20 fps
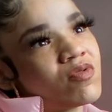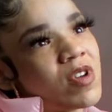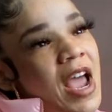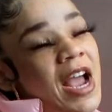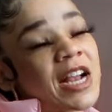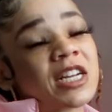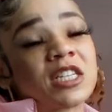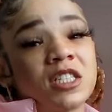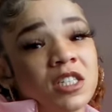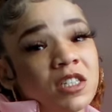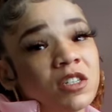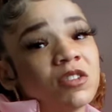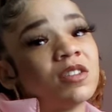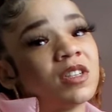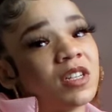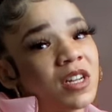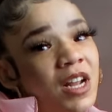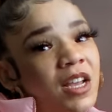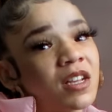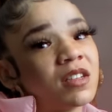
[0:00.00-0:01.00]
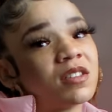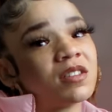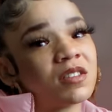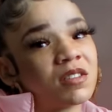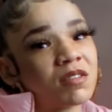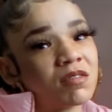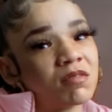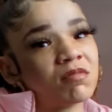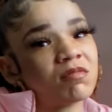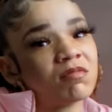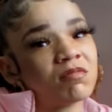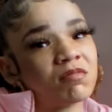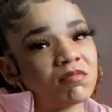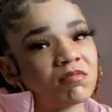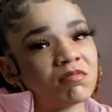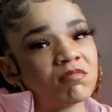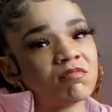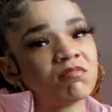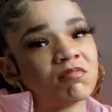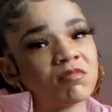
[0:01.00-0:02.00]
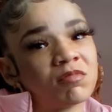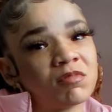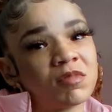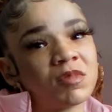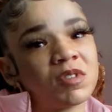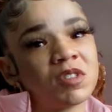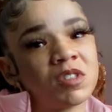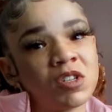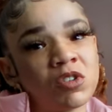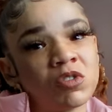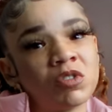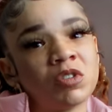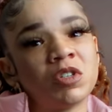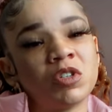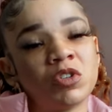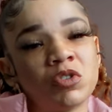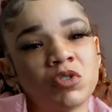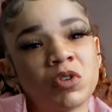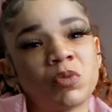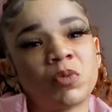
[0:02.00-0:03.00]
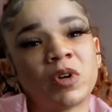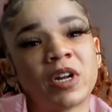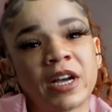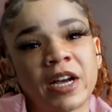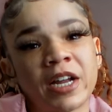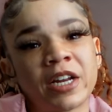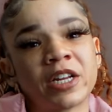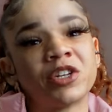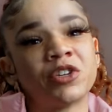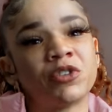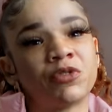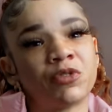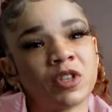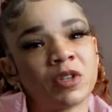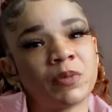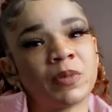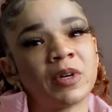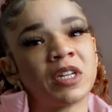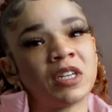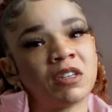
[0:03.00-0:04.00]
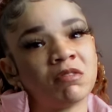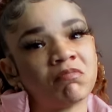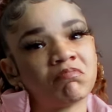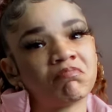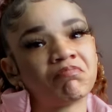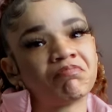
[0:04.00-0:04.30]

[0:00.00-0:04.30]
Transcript: Actually, doing the dates, doing doing what I got to do for the money.